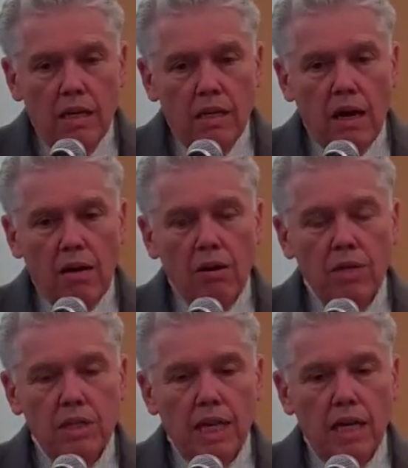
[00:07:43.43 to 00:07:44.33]
Now, how
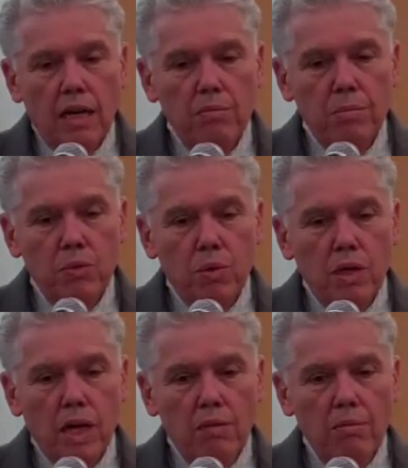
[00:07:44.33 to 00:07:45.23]
did that help me work
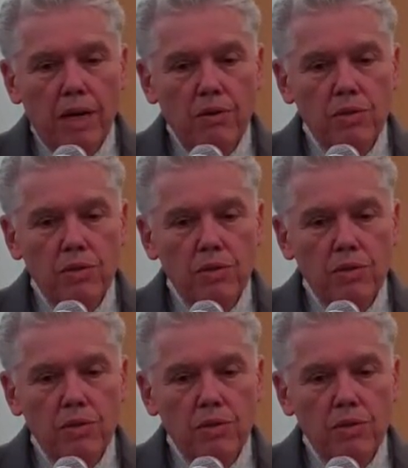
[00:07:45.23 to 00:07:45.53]
out my own